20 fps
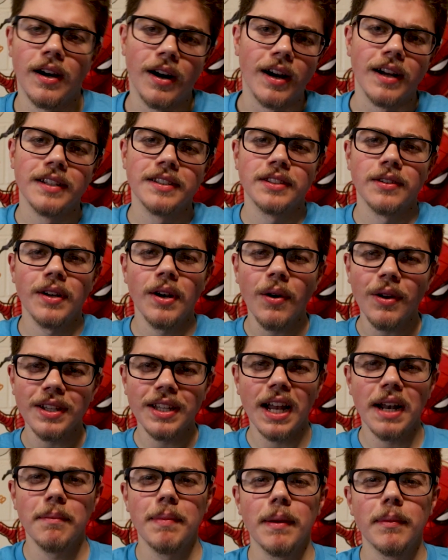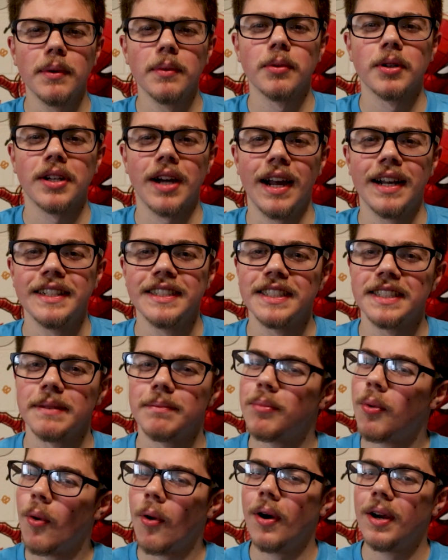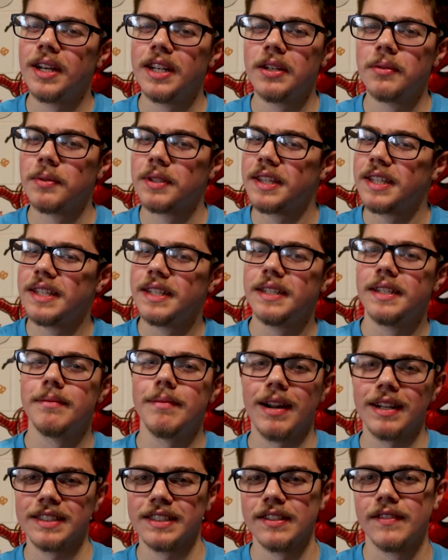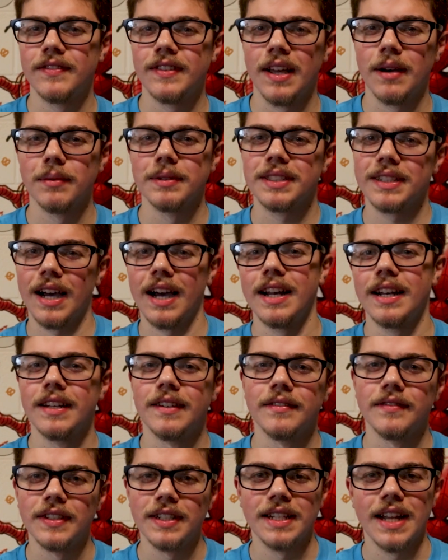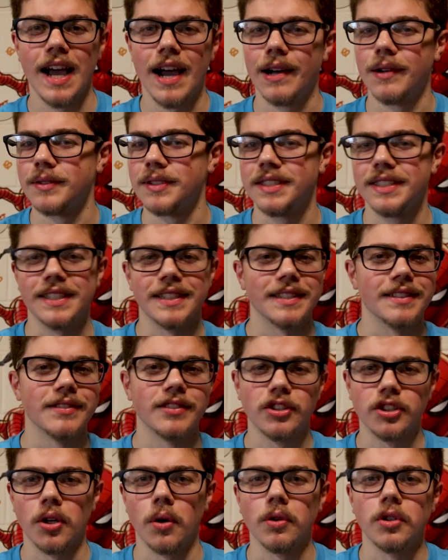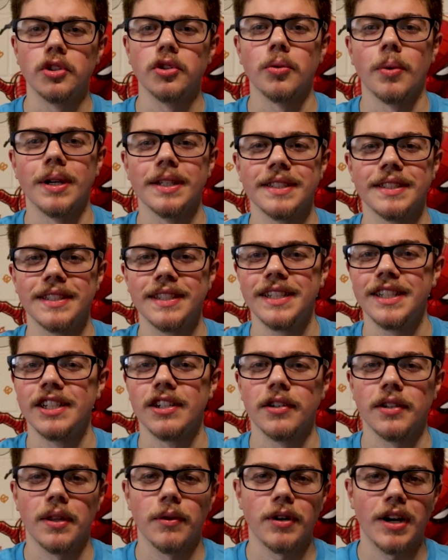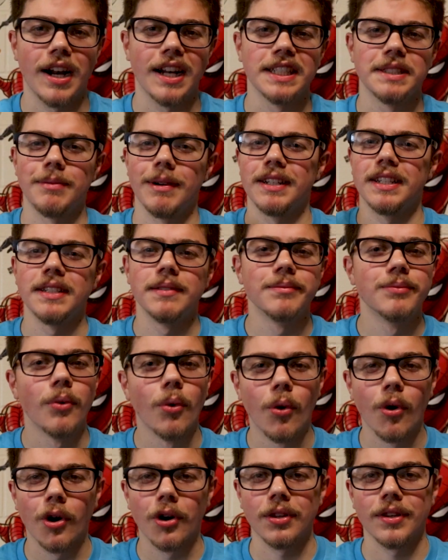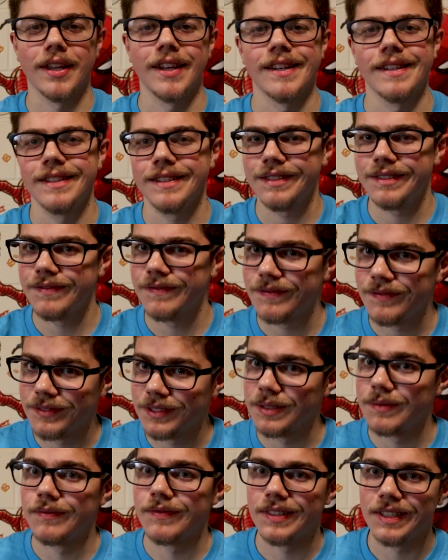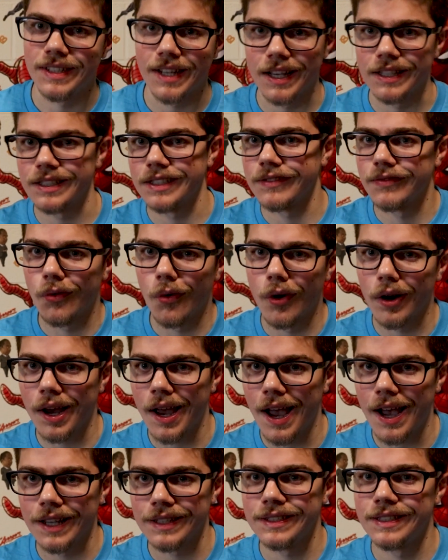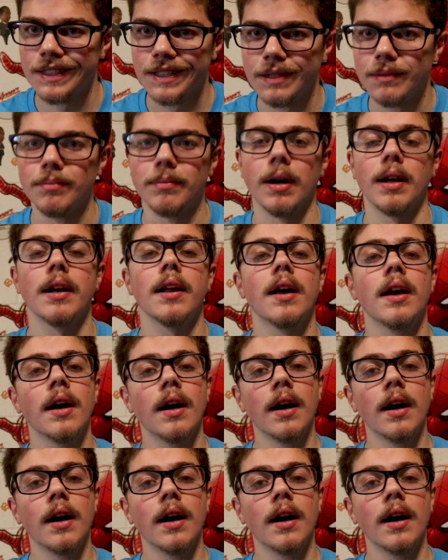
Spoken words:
Alright, so I know a lot of people were kind of disappointed with the amount of stuff that was kind of announced and shown to us here. They were kind of expecting more, like some Fantastic forecasting, but